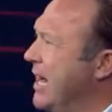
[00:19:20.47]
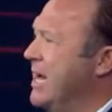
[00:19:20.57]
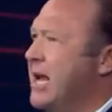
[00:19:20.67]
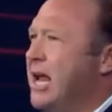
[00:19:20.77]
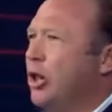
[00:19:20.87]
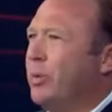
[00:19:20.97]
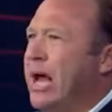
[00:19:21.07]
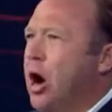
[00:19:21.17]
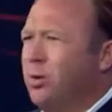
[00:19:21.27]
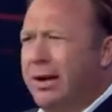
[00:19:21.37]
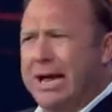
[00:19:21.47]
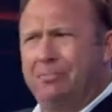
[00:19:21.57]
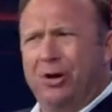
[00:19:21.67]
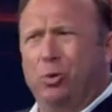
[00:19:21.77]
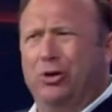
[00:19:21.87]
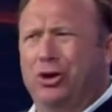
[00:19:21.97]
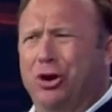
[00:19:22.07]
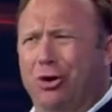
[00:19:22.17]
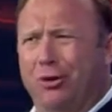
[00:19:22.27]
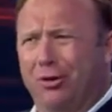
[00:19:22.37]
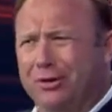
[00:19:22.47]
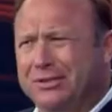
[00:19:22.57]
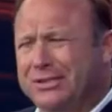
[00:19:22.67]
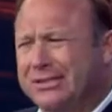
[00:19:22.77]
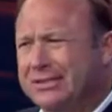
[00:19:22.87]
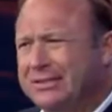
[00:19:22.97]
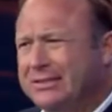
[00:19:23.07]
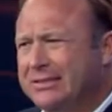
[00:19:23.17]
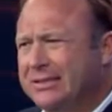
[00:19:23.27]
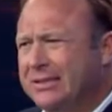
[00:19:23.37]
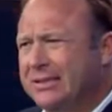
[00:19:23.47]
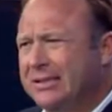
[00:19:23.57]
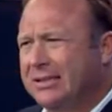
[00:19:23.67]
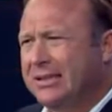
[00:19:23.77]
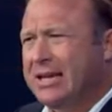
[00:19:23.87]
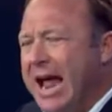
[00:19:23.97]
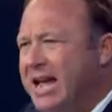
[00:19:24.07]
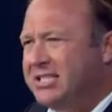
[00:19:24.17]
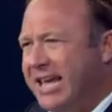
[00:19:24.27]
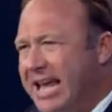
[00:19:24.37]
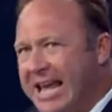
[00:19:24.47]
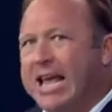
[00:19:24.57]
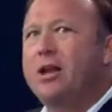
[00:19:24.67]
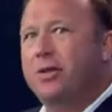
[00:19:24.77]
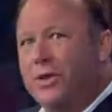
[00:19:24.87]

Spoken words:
And Hillary only up there with girls as they end